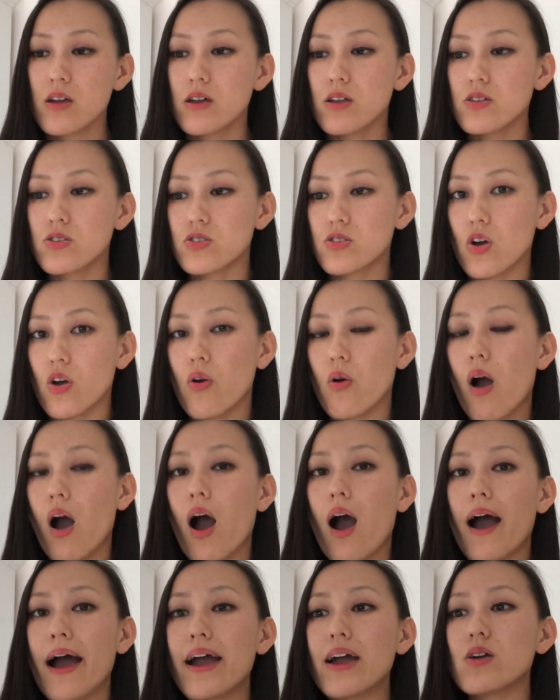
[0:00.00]
So
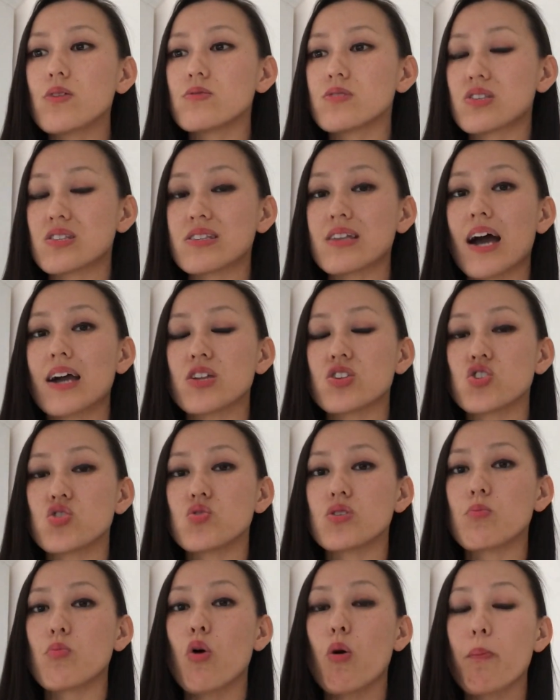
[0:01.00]
I started
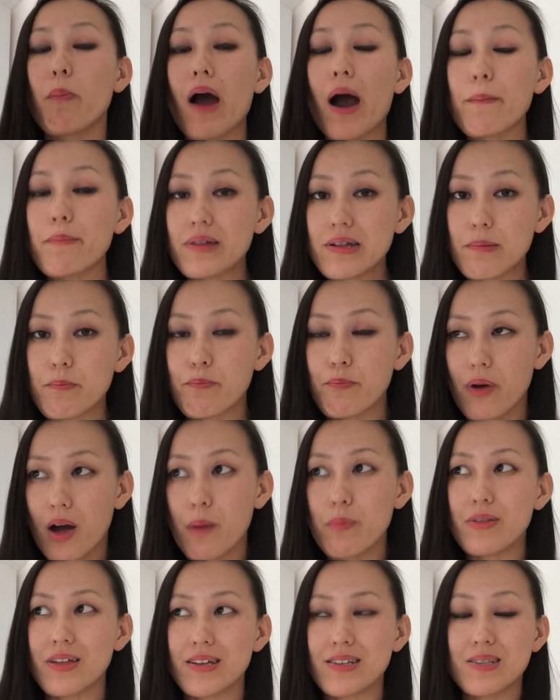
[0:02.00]
doing more
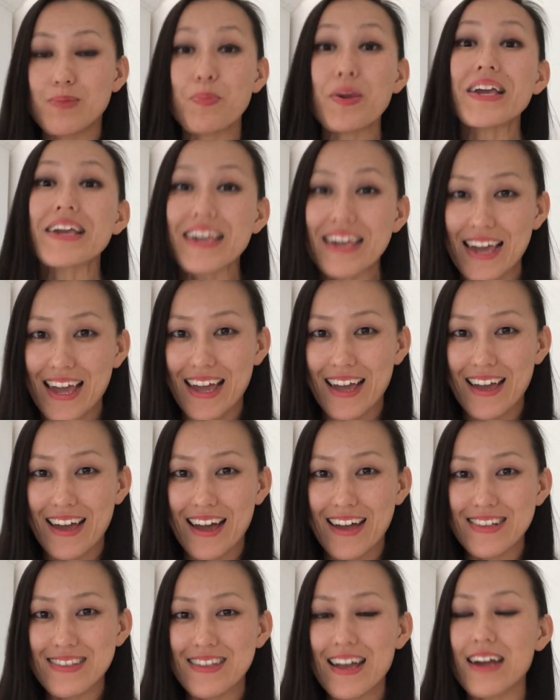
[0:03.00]
public speaking.
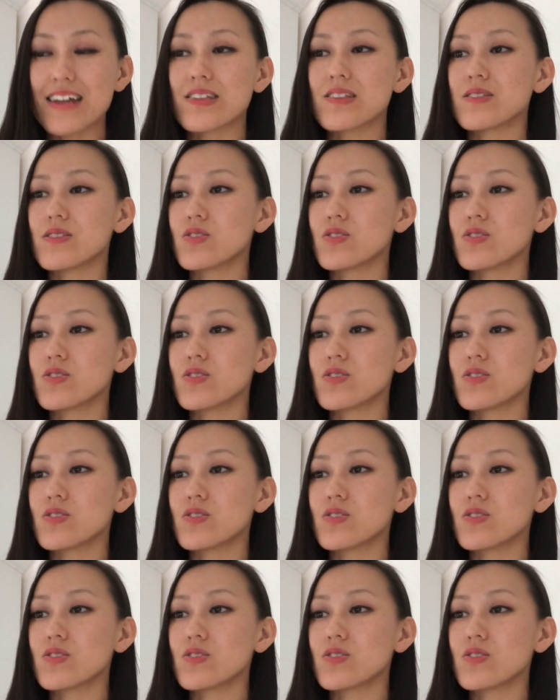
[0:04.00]
I started,